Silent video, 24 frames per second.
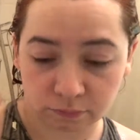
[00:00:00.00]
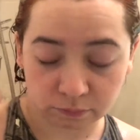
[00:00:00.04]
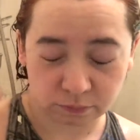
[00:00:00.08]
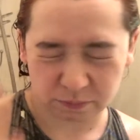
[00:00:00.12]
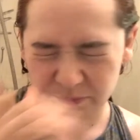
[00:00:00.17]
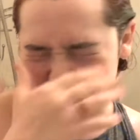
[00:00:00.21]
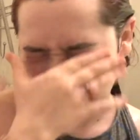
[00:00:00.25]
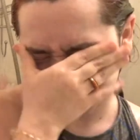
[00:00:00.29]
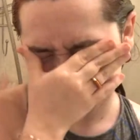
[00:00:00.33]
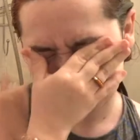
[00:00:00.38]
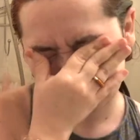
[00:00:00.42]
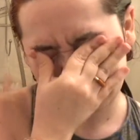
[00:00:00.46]

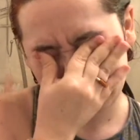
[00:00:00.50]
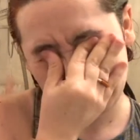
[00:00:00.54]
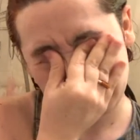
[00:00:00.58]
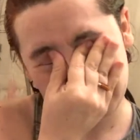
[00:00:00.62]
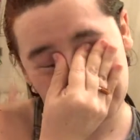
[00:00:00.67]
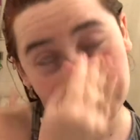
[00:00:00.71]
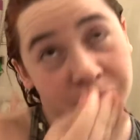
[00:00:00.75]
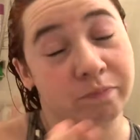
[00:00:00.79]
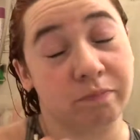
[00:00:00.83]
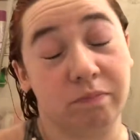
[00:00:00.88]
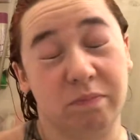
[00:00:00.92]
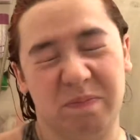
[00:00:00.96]
conditioner.
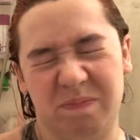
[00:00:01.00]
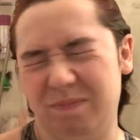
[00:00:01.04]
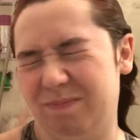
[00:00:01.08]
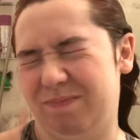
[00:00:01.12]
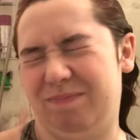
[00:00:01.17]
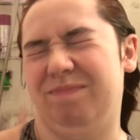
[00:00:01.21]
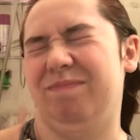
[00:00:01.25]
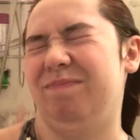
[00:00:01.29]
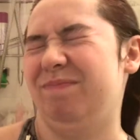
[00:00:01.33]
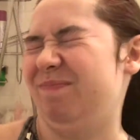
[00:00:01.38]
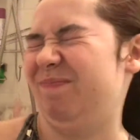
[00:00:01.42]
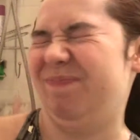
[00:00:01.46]
I use
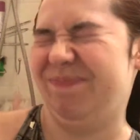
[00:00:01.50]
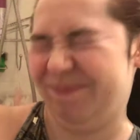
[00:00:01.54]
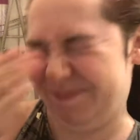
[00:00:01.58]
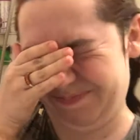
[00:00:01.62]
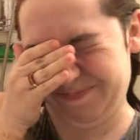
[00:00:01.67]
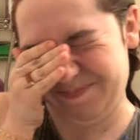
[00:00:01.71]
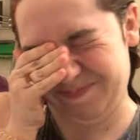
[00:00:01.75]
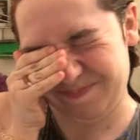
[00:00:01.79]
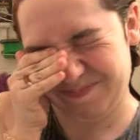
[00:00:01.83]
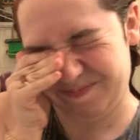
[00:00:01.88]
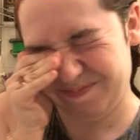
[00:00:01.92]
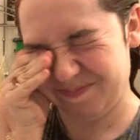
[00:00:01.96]
the
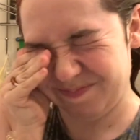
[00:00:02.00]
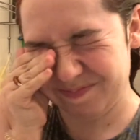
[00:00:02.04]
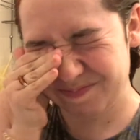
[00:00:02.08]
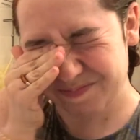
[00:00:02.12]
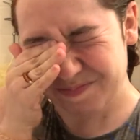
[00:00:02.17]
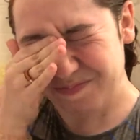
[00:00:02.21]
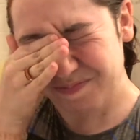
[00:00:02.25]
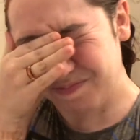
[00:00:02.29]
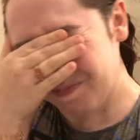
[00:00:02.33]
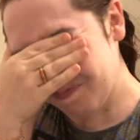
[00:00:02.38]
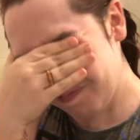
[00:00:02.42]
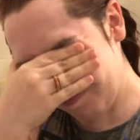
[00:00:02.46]

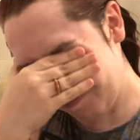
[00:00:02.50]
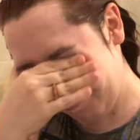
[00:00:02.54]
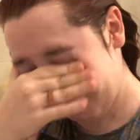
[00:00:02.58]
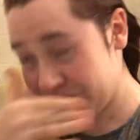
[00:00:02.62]
deeper